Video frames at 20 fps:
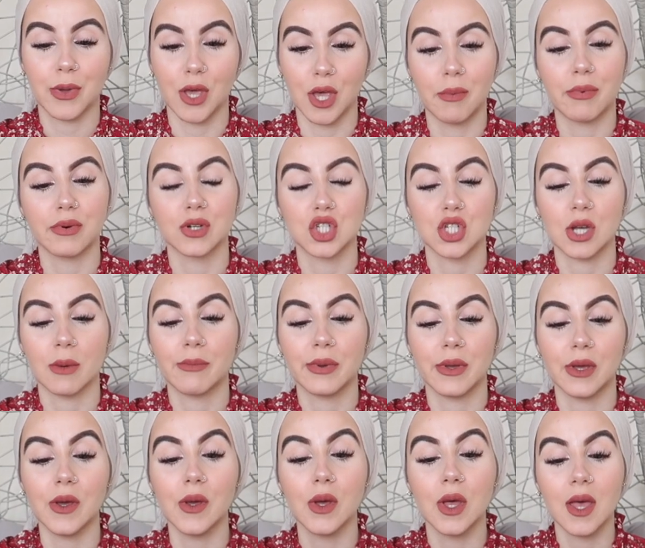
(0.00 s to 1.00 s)
purple
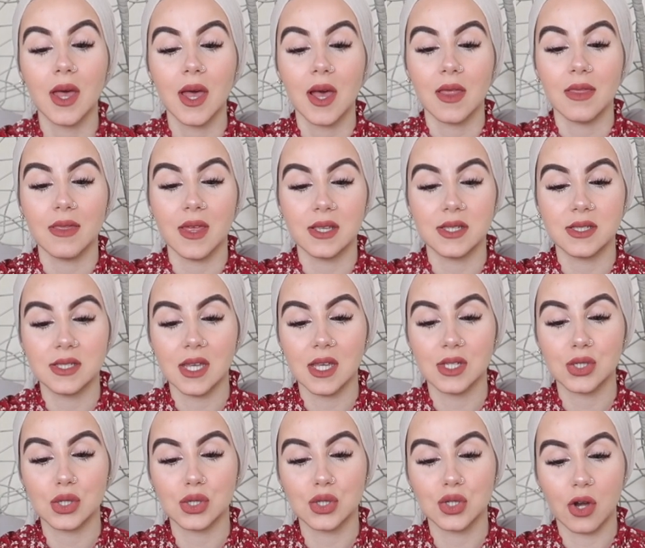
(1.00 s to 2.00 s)
shampoo this
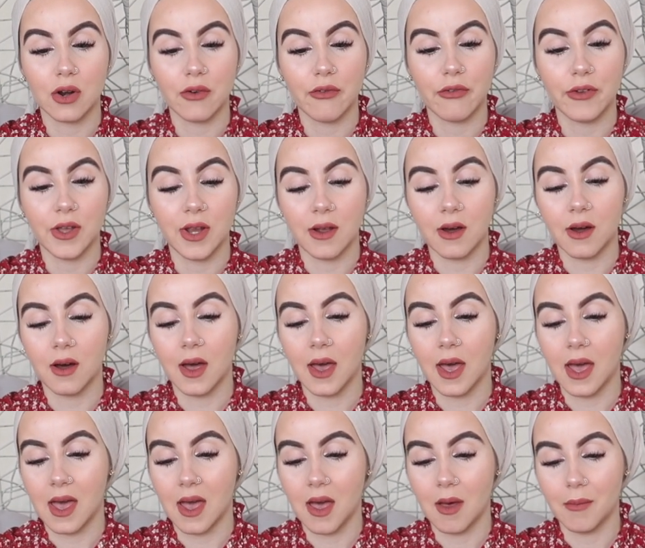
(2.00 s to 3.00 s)
is John Frieda
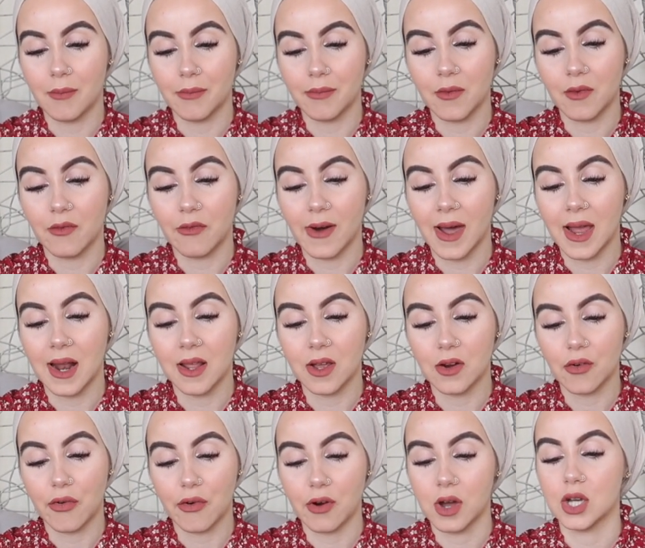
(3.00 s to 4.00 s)
um,
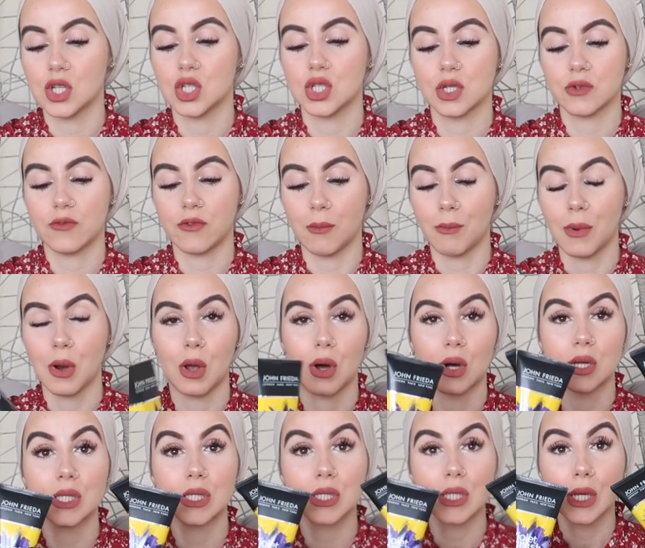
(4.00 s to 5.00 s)
Violet Crush for
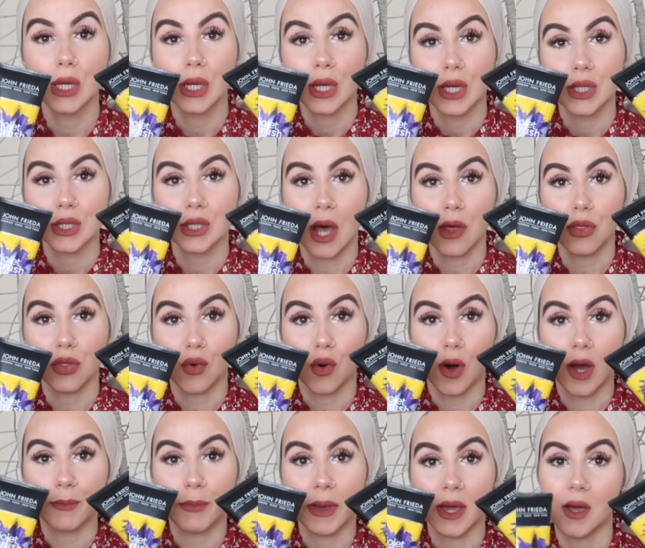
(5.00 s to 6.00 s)
blondes so I
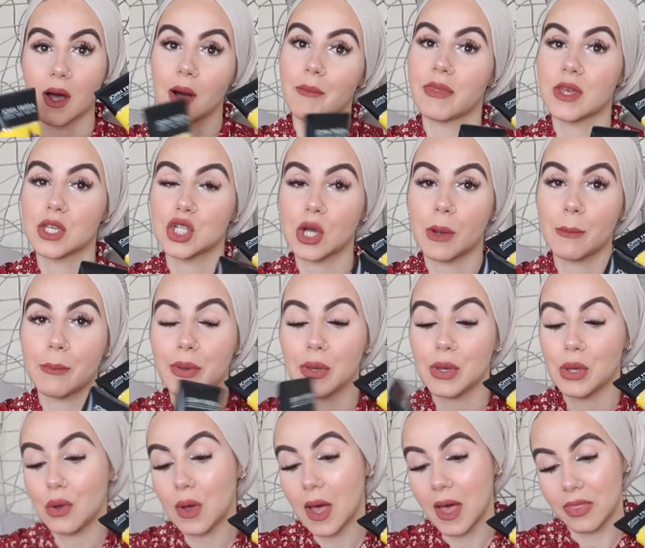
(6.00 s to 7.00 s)
thought I'd pick up the
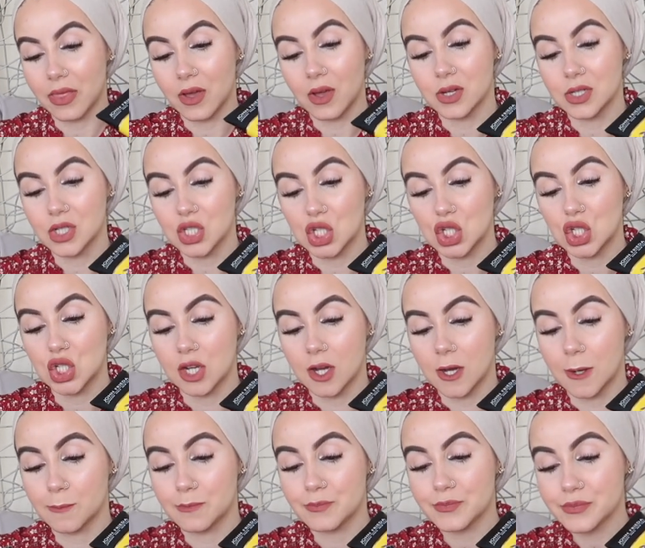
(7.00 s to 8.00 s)
shampoo and the
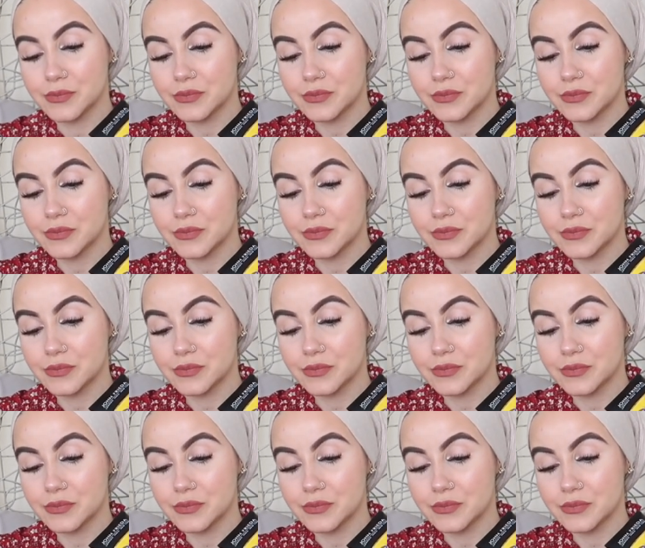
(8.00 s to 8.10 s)
conditioner